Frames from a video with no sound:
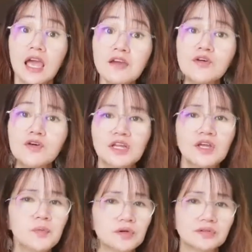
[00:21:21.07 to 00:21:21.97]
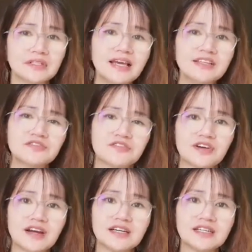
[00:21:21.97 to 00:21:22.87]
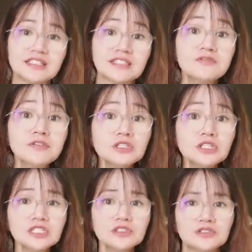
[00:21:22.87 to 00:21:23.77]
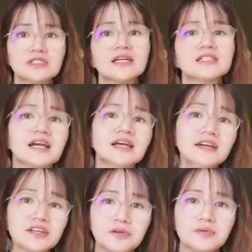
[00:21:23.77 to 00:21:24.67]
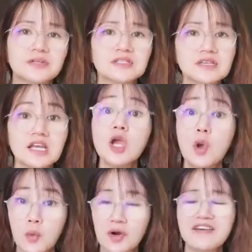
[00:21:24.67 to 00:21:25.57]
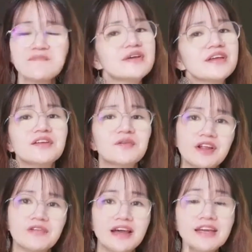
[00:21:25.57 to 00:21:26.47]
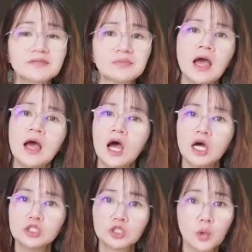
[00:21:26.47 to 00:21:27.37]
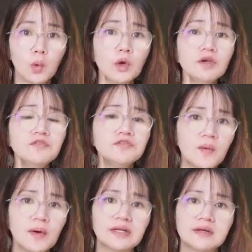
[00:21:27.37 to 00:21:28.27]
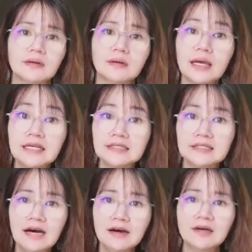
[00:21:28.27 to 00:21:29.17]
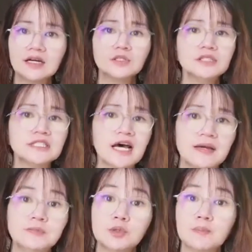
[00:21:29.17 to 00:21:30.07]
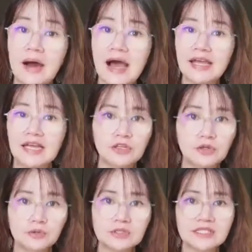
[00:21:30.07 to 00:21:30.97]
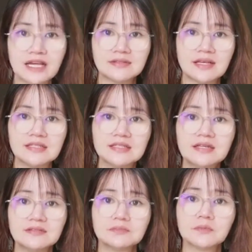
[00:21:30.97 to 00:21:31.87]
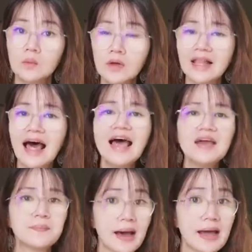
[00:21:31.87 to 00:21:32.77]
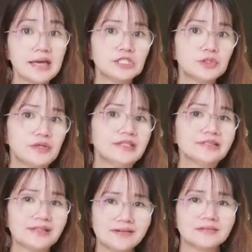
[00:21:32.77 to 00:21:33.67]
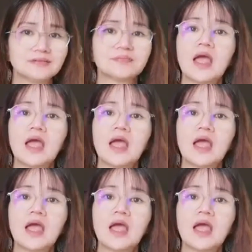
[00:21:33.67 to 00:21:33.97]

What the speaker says: If only we could get to forecast the future to such an accuracy, it would have been great, right? So going forward, it's now a good time to buy into Sunzen stock. Will I buy into it now?